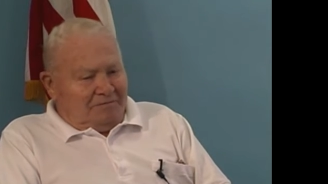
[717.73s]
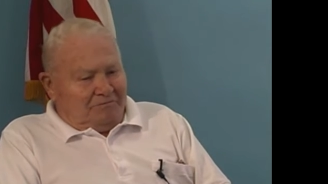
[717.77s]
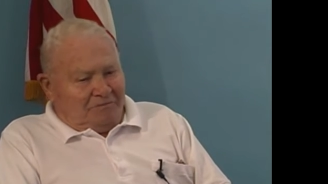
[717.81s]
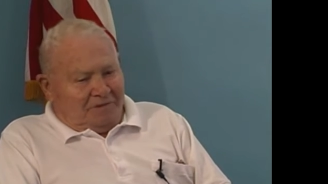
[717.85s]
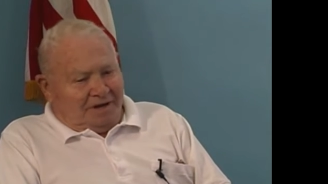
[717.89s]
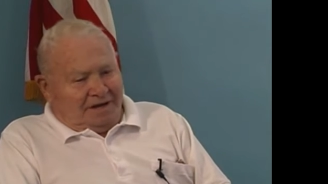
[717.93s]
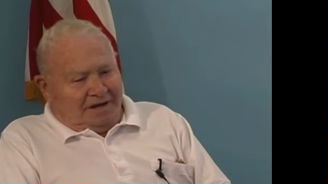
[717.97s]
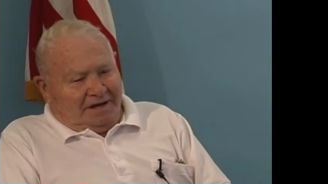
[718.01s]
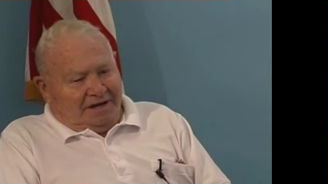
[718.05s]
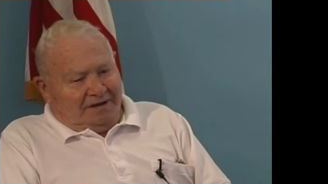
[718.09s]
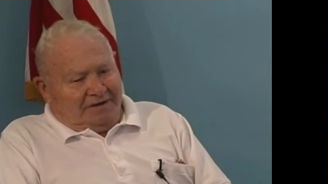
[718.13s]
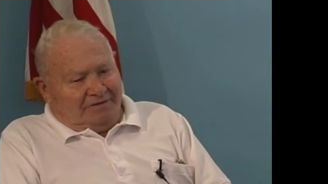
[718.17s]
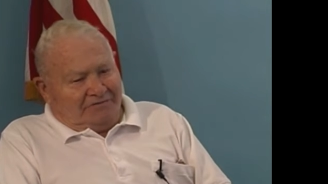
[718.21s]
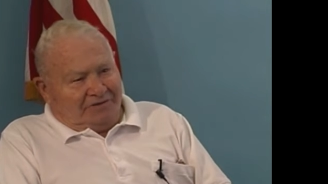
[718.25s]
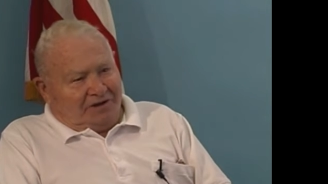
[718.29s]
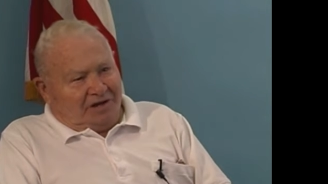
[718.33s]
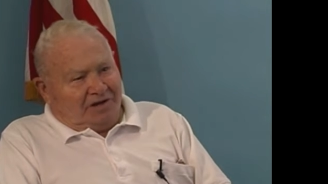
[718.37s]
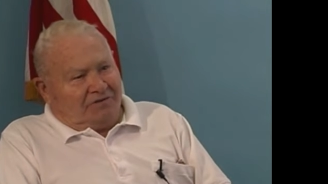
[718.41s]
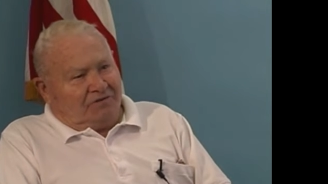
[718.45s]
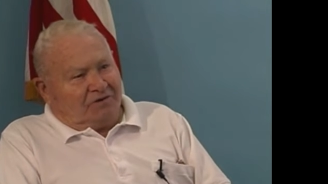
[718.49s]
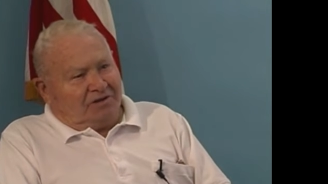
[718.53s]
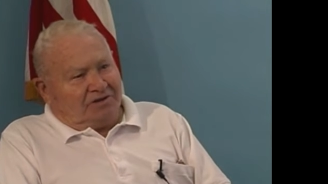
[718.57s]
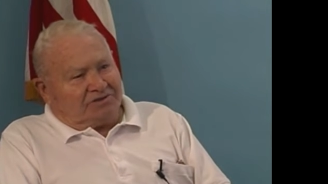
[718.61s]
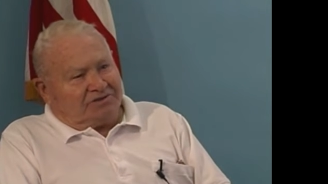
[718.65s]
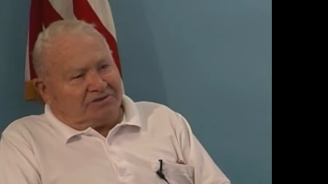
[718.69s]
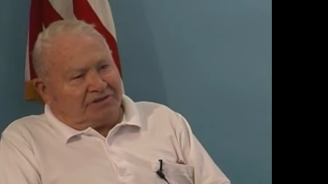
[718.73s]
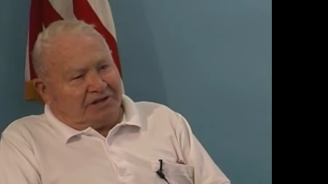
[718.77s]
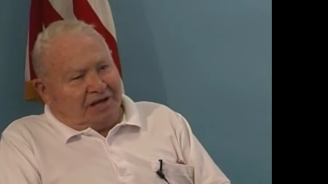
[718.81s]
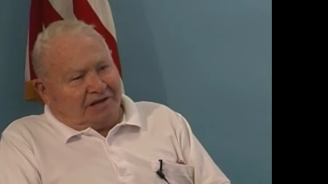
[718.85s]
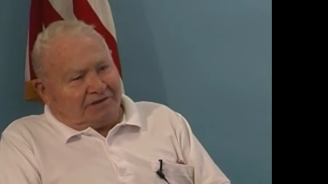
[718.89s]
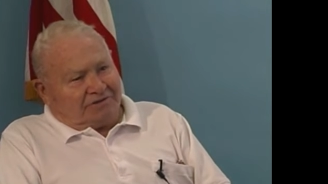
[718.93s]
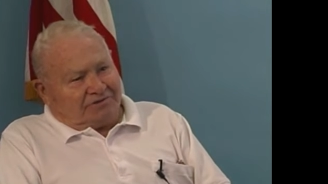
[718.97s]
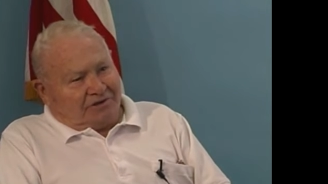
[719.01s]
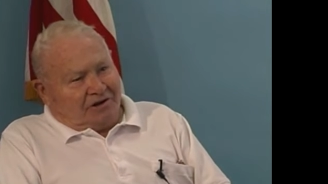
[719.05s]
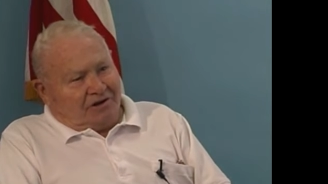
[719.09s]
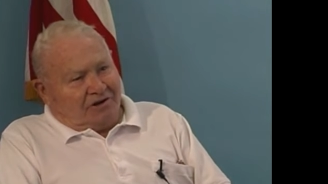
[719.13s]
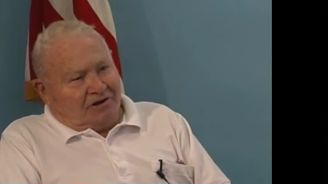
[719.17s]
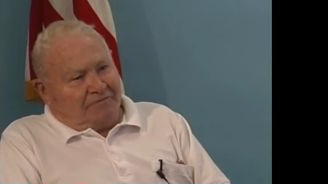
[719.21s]
by von
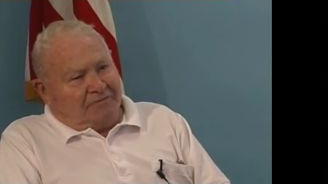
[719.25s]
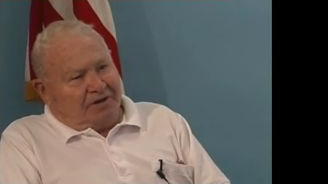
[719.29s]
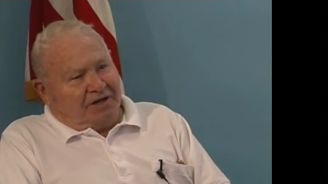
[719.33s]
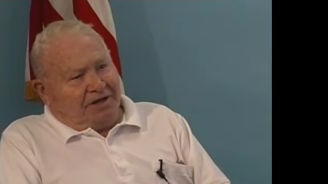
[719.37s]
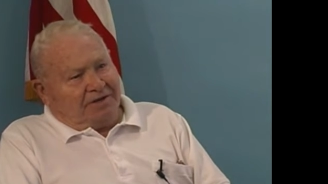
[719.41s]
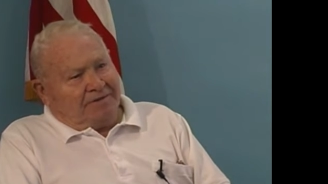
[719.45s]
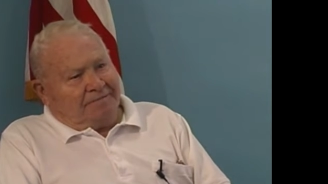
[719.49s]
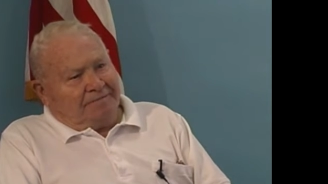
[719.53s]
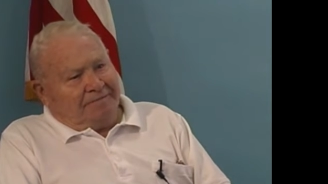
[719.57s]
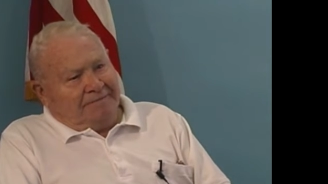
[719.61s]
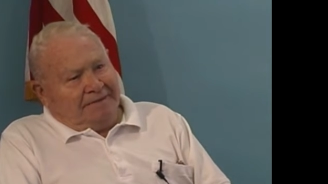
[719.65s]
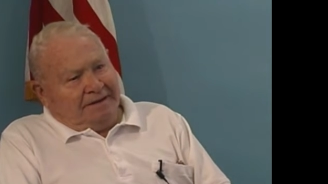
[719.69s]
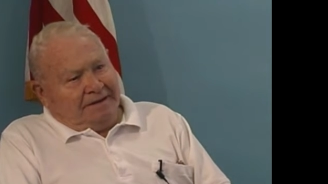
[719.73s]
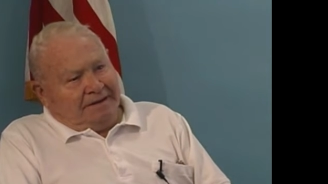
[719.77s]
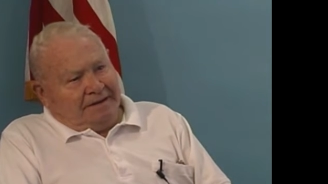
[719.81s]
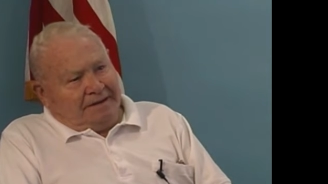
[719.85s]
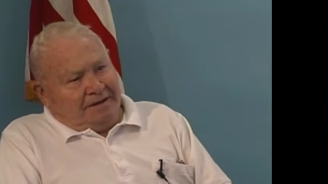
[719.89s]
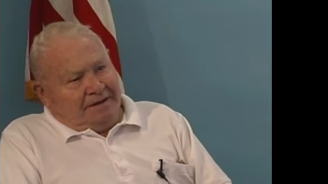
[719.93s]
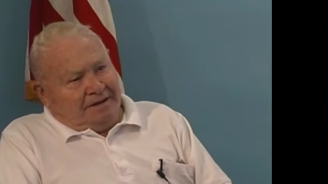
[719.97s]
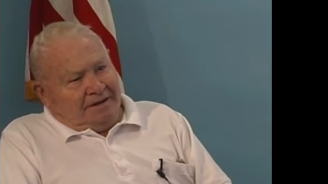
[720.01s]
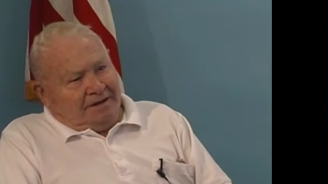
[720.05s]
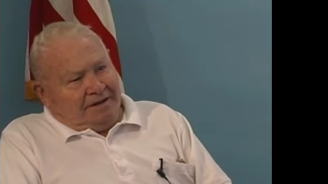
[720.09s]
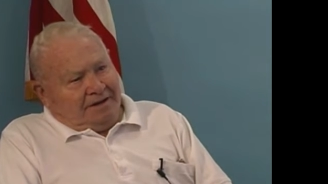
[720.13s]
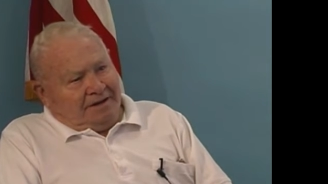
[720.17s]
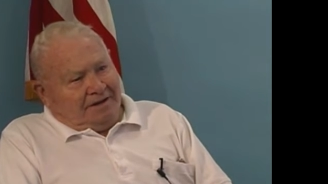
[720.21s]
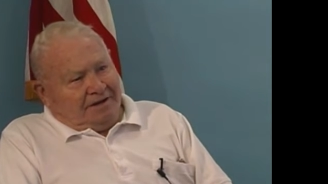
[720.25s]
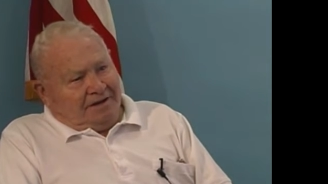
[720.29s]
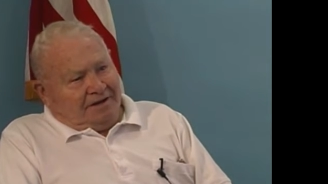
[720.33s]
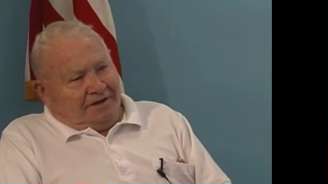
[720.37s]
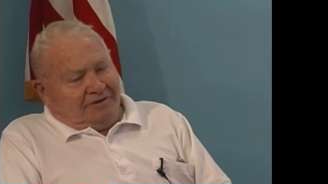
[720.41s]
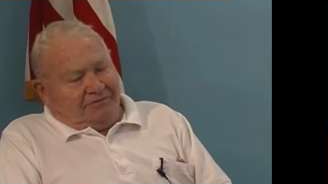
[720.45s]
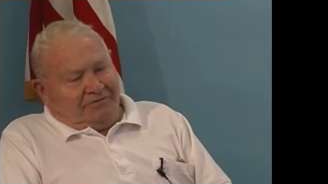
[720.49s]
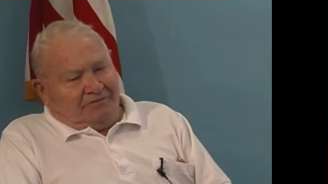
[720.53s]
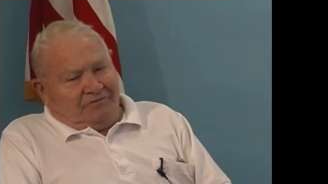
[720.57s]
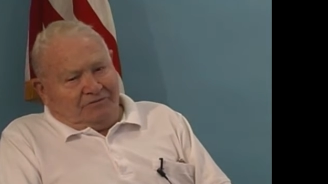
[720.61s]
Rundstedt's army uh,